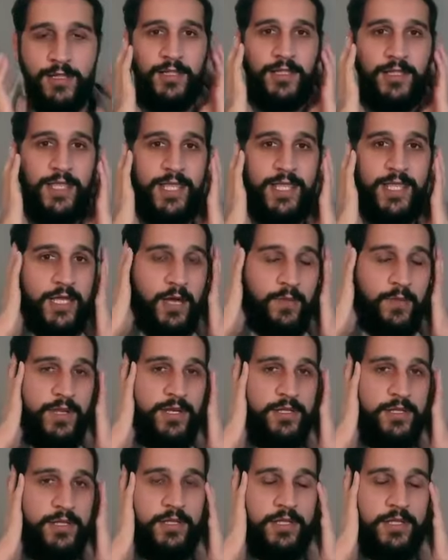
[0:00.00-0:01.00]
link up
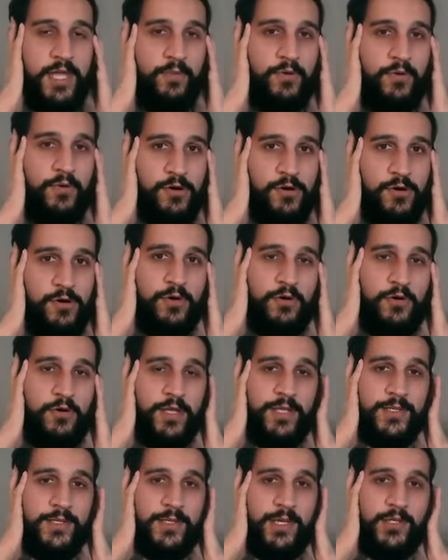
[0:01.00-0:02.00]
into the temporal bone
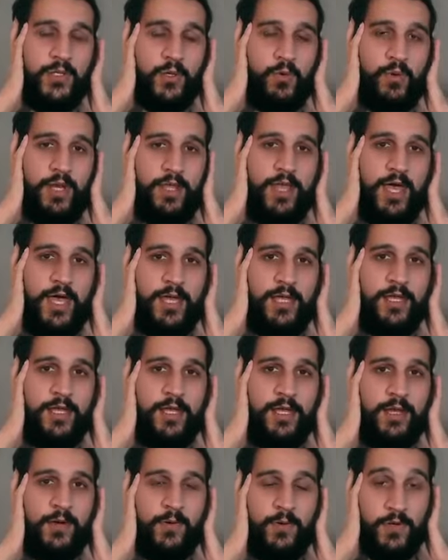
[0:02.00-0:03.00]
in such a way that
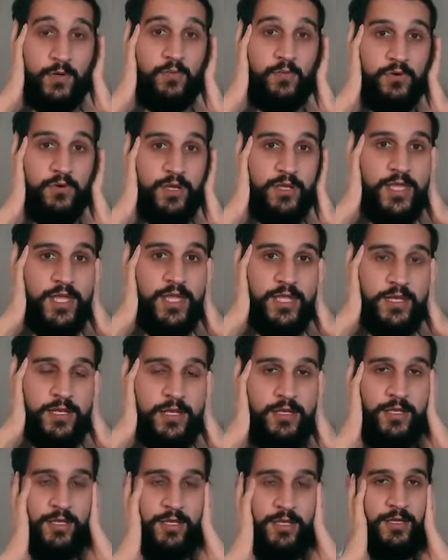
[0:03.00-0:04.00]
when you breathe
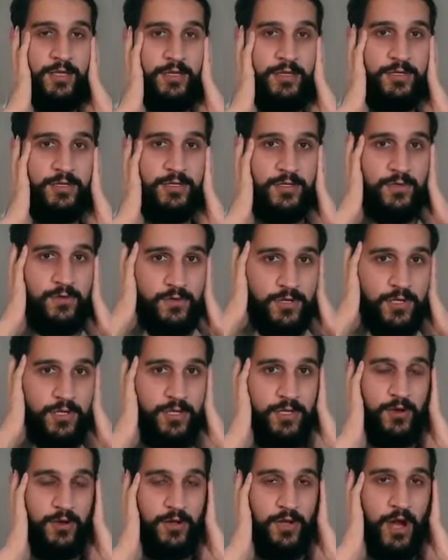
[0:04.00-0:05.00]
in,
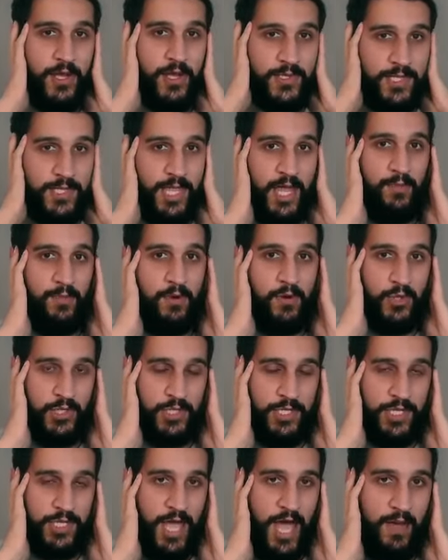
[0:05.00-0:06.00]
you're causing that
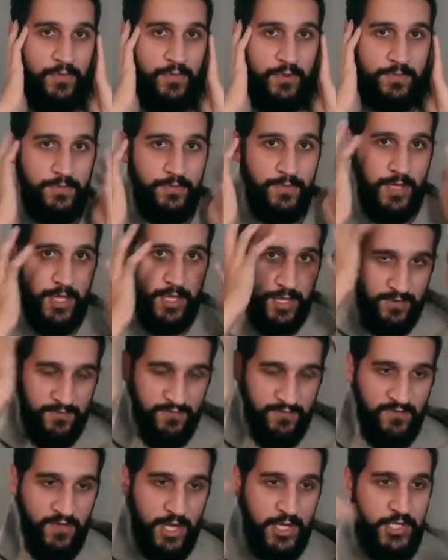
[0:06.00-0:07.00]
motion to happen and
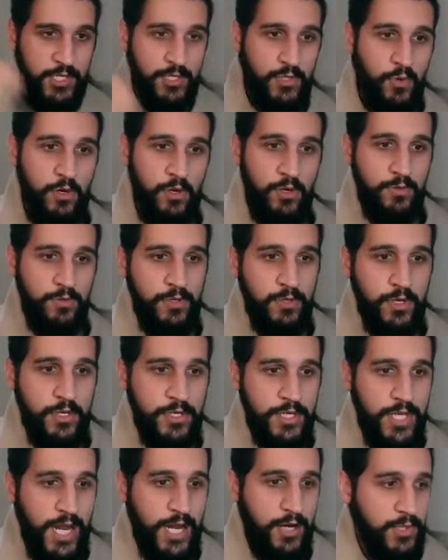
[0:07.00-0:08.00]
then flexing throughout your
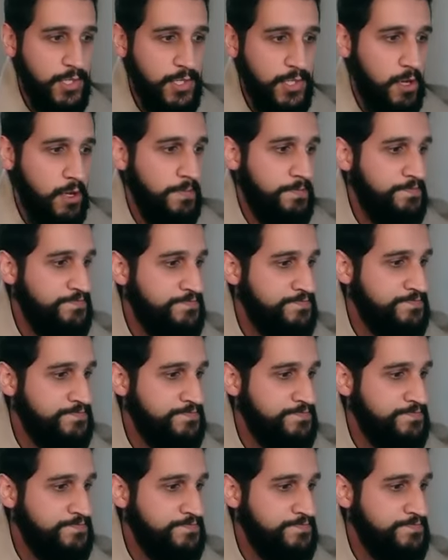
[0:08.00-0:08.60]
entire skull.